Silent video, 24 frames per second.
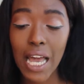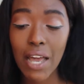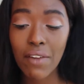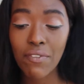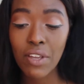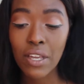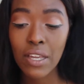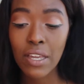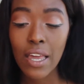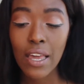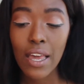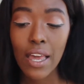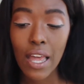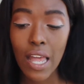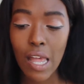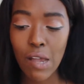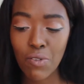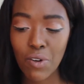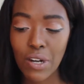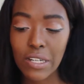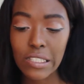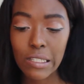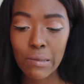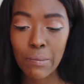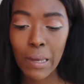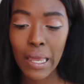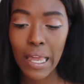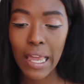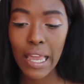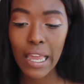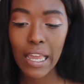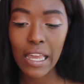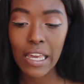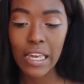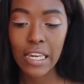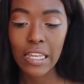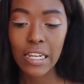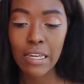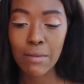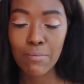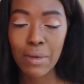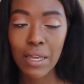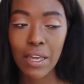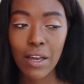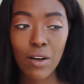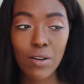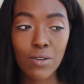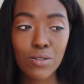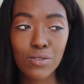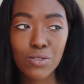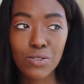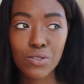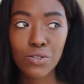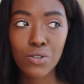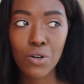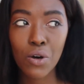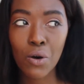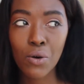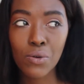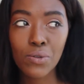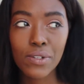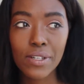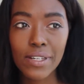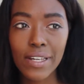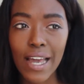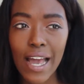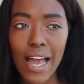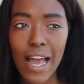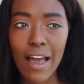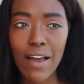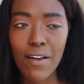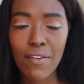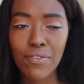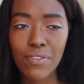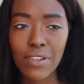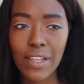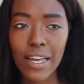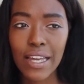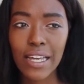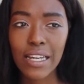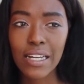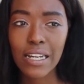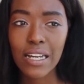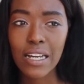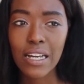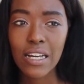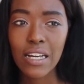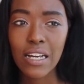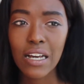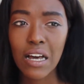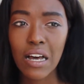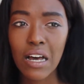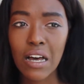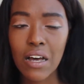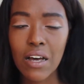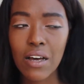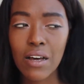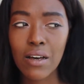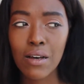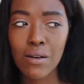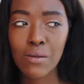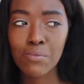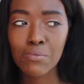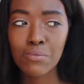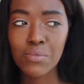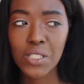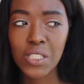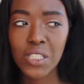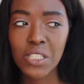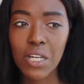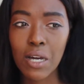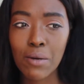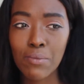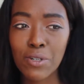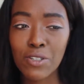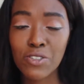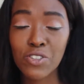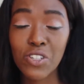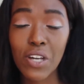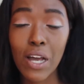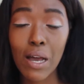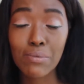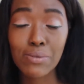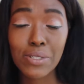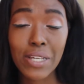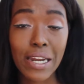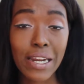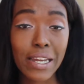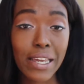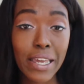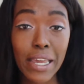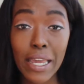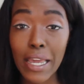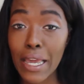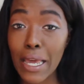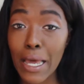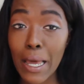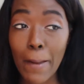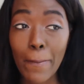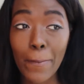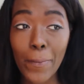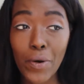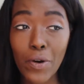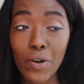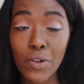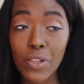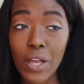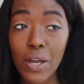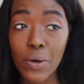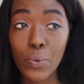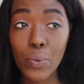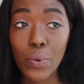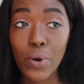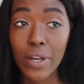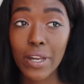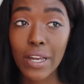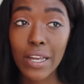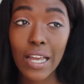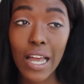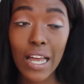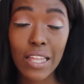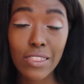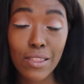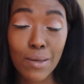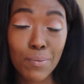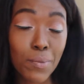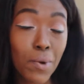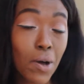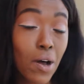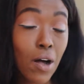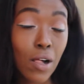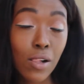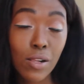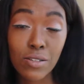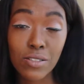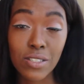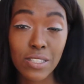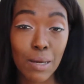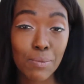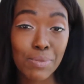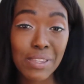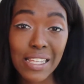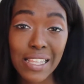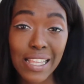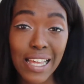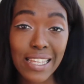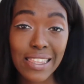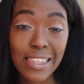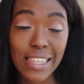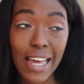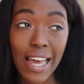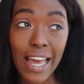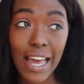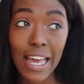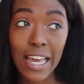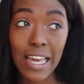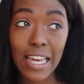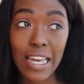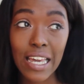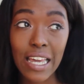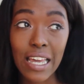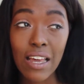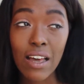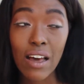having a resume, and it may also only have like summer jobs at a camp or like working at the mall or something like that.